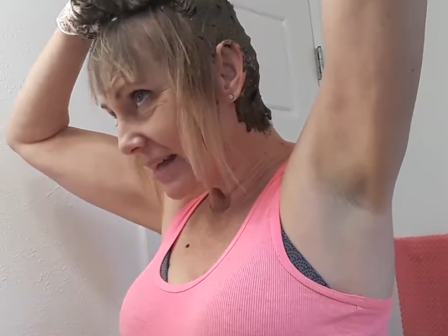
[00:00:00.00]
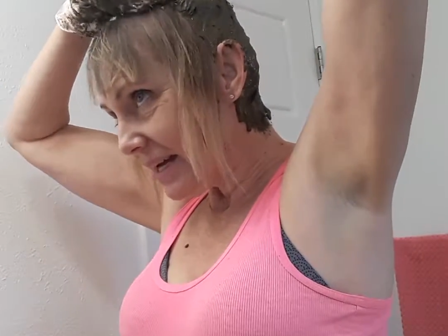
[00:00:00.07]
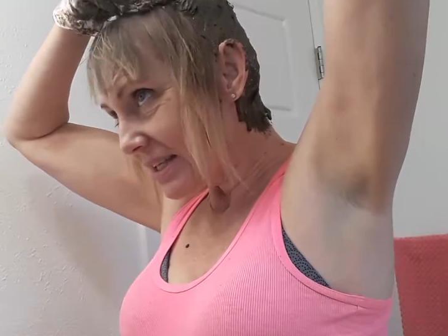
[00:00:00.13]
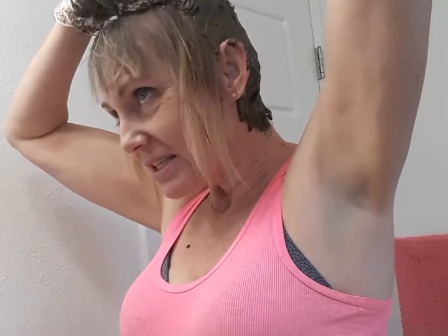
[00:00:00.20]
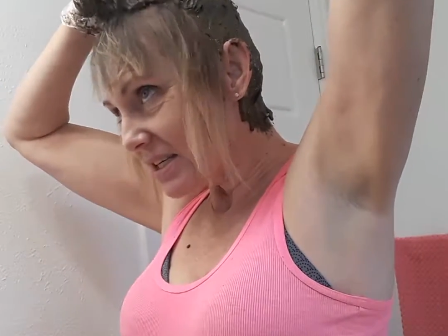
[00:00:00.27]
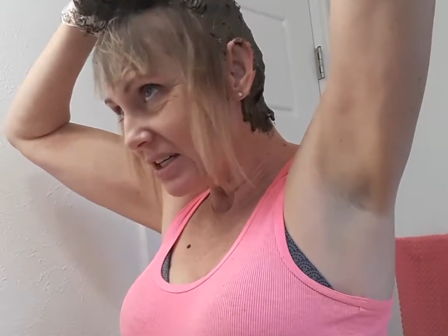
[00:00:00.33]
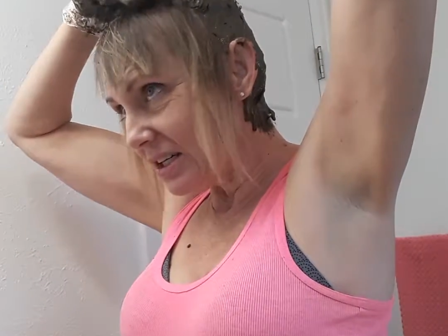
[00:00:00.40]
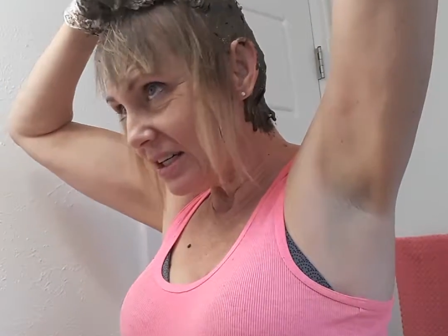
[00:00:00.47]

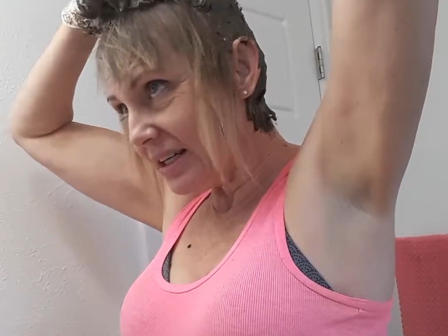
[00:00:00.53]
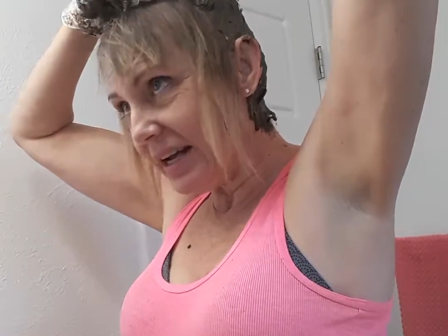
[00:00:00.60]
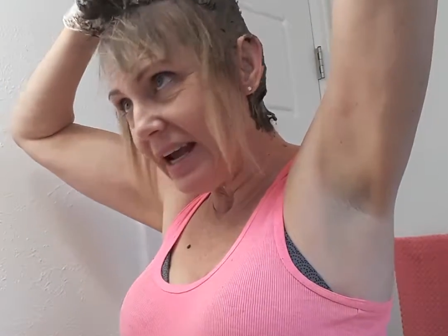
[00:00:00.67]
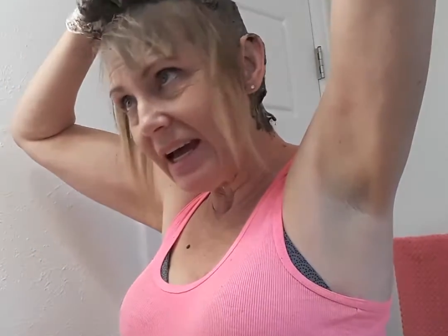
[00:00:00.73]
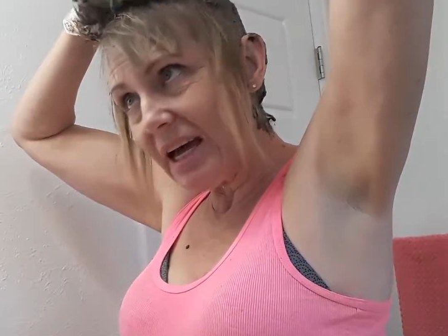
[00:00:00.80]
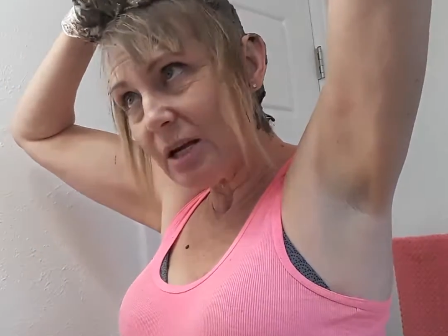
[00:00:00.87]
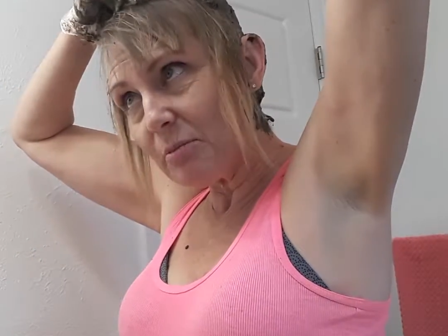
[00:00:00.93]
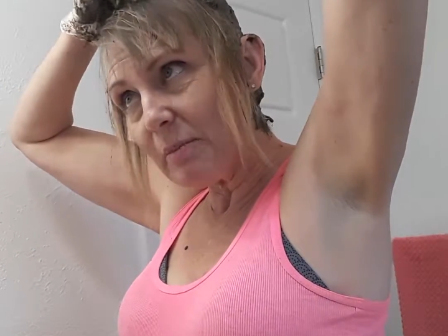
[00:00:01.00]
that's good
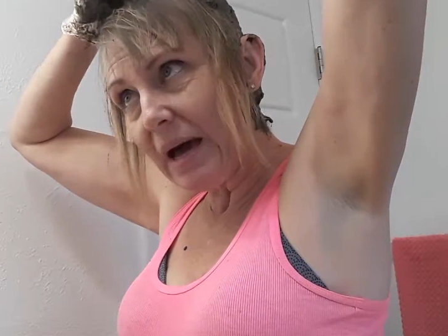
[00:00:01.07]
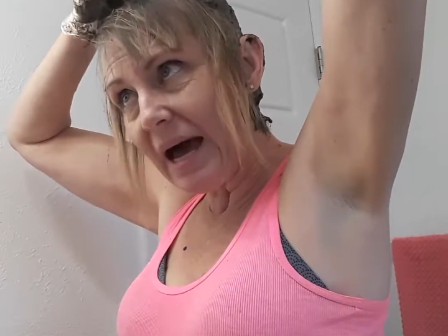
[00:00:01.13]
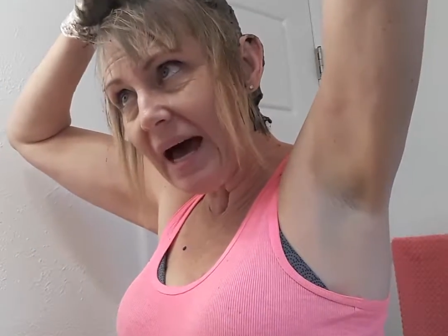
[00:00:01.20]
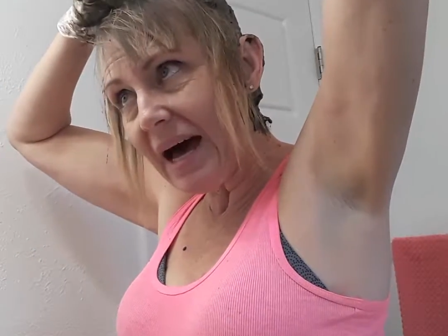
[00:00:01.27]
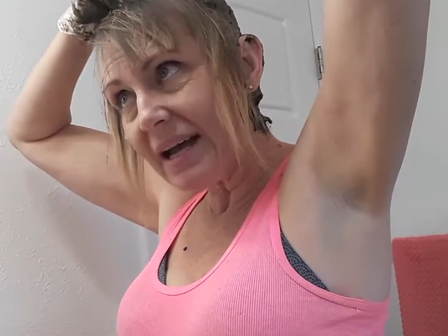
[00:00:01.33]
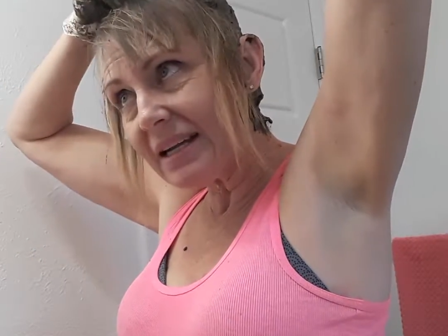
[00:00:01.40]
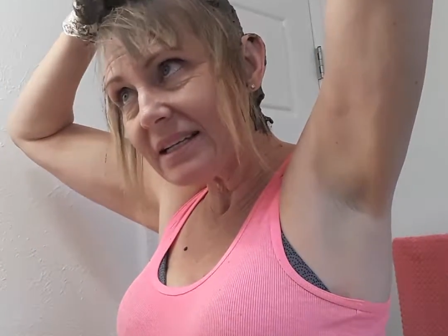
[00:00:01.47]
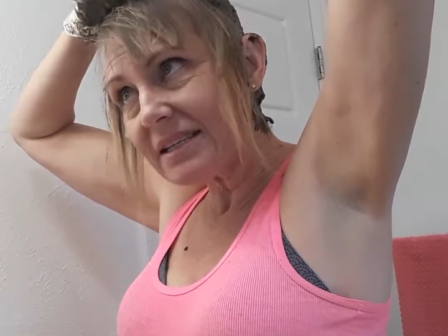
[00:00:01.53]
and
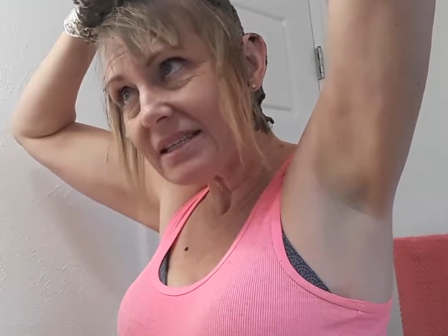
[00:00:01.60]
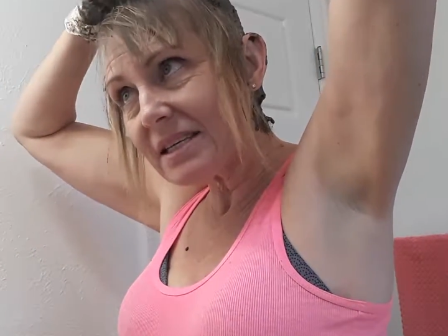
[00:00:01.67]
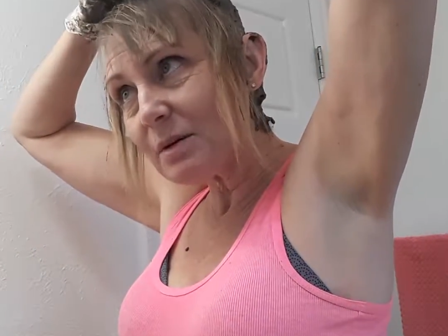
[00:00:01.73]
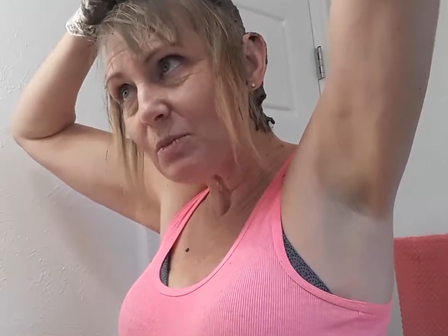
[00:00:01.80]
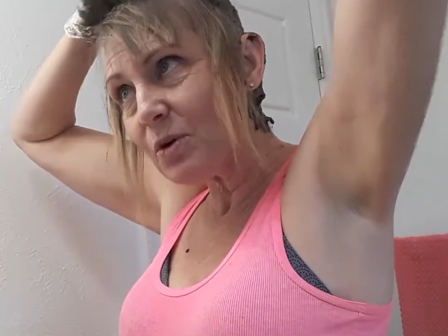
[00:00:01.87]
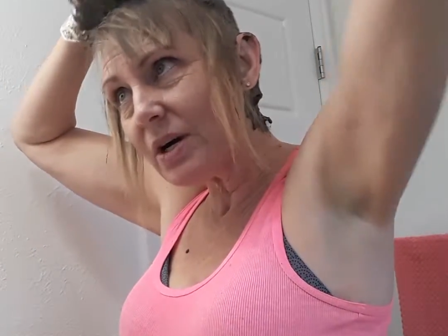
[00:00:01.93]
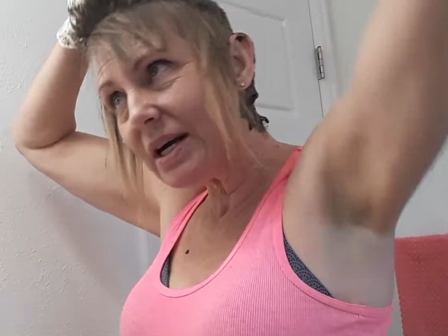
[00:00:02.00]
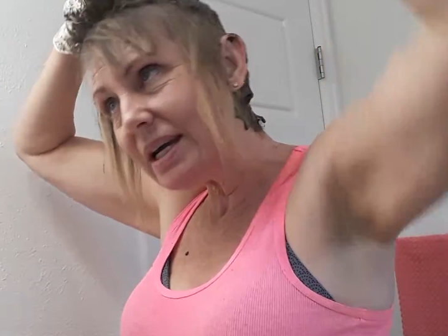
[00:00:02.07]
bad in
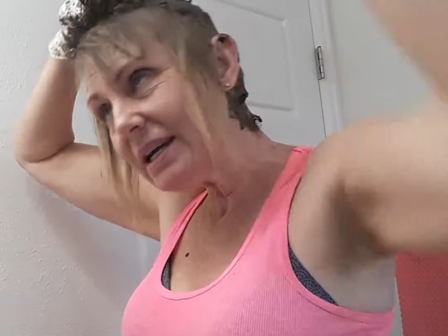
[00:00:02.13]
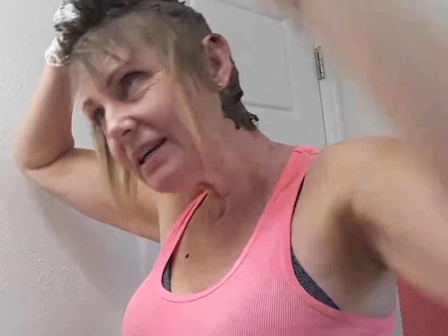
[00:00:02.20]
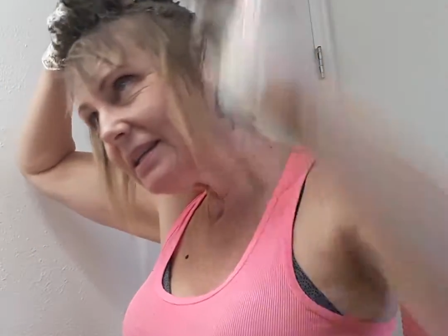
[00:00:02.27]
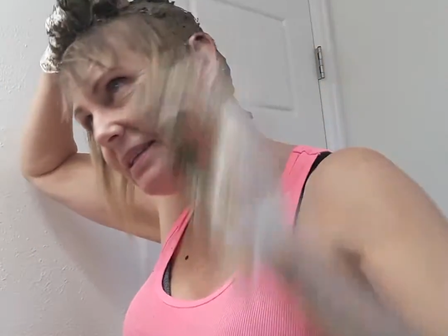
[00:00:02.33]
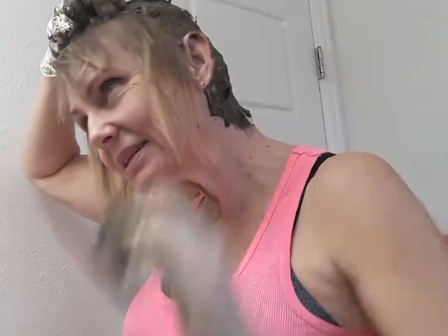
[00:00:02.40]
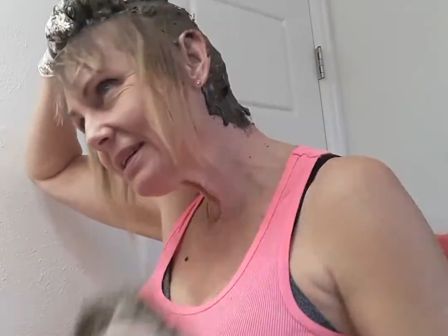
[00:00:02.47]
some ways.